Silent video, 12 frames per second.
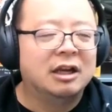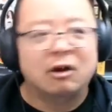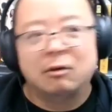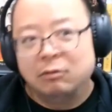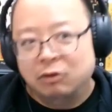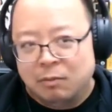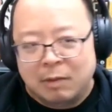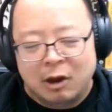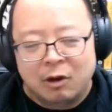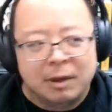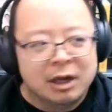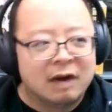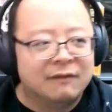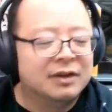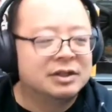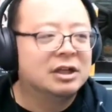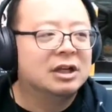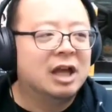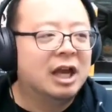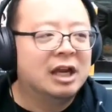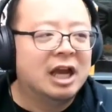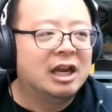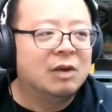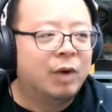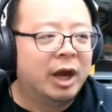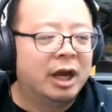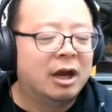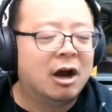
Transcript: you may or may not have visited in any way